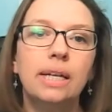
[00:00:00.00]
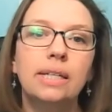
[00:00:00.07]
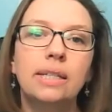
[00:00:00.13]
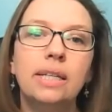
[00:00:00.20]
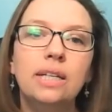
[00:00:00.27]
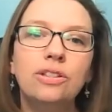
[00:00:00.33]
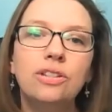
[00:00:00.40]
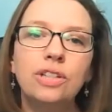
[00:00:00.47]

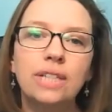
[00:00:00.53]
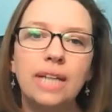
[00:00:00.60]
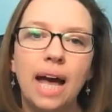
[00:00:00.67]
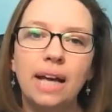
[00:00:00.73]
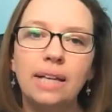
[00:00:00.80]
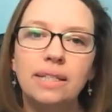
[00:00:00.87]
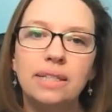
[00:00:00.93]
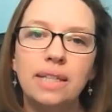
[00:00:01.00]
These are
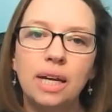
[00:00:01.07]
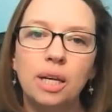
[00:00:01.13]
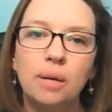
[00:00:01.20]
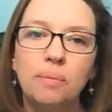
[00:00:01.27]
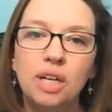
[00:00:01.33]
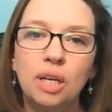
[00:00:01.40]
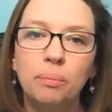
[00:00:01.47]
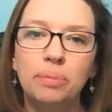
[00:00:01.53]
tasks that can
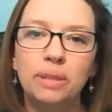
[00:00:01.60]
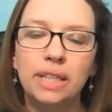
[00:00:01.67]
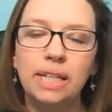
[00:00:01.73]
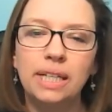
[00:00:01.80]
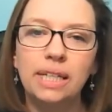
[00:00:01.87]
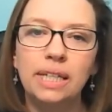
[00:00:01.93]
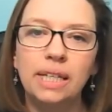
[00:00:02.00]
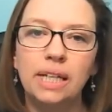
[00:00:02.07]
be
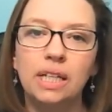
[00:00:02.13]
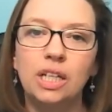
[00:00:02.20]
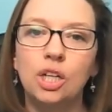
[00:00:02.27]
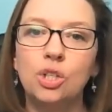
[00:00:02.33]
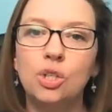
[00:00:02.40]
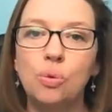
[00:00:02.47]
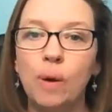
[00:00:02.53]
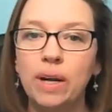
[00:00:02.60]
completed in
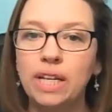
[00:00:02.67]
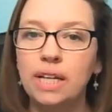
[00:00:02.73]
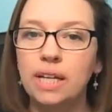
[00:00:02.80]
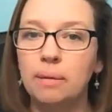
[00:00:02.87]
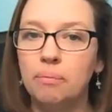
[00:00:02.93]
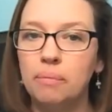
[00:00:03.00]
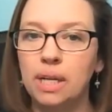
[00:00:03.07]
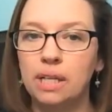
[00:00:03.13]
20
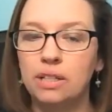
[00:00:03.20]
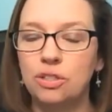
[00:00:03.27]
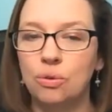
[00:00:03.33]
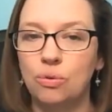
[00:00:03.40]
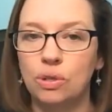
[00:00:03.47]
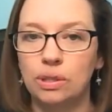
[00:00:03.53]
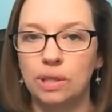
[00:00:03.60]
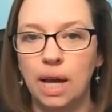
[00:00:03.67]
minutes
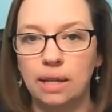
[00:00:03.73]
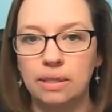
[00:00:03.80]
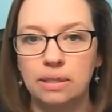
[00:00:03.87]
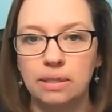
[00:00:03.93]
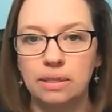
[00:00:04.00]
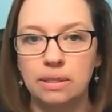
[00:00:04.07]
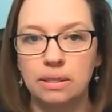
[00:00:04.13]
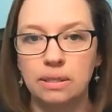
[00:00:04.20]
or
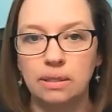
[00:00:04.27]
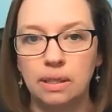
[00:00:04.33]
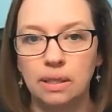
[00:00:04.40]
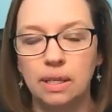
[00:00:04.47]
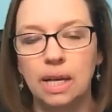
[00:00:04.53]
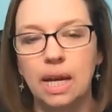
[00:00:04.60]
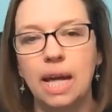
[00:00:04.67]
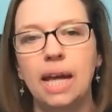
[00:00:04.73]
less.
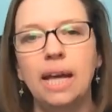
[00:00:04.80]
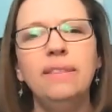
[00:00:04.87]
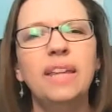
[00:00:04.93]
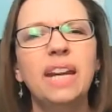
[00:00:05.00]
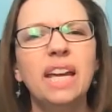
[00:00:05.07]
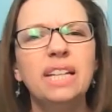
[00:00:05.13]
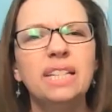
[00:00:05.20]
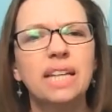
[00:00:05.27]
And then
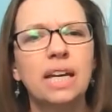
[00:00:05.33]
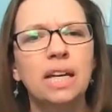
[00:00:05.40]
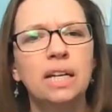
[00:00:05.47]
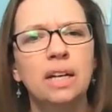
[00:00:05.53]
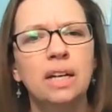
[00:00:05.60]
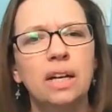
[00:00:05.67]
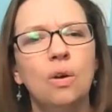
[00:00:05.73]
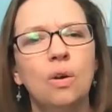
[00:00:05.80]
I say,
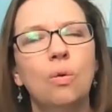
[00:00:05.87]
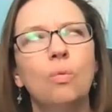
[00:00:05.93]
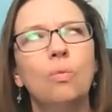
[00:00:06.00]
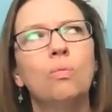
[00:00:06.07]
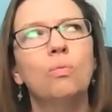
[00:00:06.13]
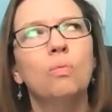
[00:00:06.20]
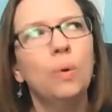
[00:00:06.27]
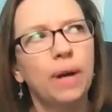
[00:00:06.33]

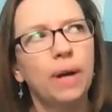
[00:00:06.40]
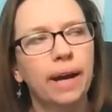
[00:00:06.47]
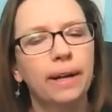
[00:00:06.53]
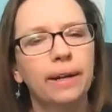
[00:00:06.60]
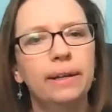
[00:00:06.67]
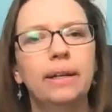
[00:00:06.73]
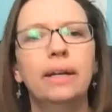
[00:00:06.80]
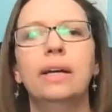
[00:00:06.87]

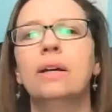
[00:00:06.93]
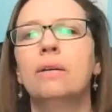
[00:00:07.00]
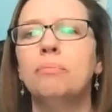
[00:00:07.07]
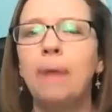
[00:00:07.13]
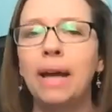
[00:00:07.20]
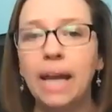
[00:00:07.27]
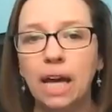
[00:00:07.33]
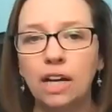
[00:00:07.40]
okay,
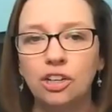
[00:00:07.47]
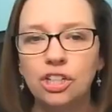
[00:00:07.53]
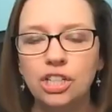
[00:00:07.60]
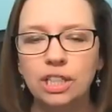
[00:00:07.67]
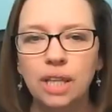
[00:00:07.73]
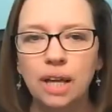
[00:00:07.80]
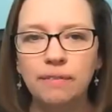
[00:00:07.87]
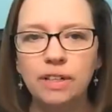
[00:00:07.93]
my energy
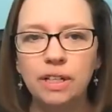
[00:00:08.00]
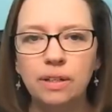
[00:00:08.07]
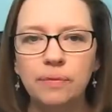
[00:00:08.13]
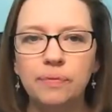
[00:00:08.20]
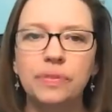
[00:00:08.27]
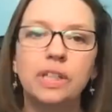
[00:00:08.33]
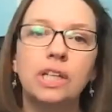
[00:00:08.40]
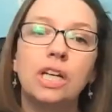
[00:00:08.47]
level
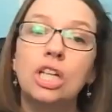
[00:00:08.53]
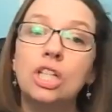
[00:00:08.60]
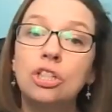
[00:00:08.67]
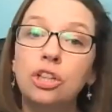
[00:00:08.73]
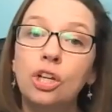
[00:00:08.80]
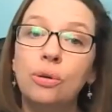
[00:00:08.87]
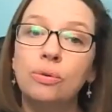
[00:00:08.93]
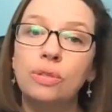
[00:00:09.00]
is
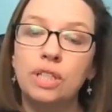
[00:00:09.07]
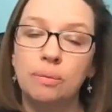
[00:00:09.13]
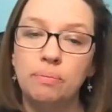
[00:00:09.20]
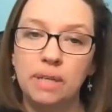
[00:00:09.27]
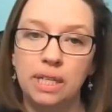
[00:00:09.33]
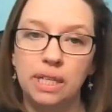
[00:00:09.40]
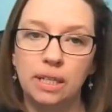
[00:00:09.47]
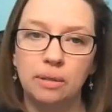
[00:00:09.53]
low to
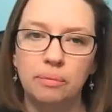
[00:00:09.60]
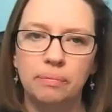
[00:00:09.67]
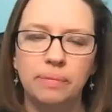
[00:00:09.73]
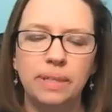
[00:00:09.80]
medium.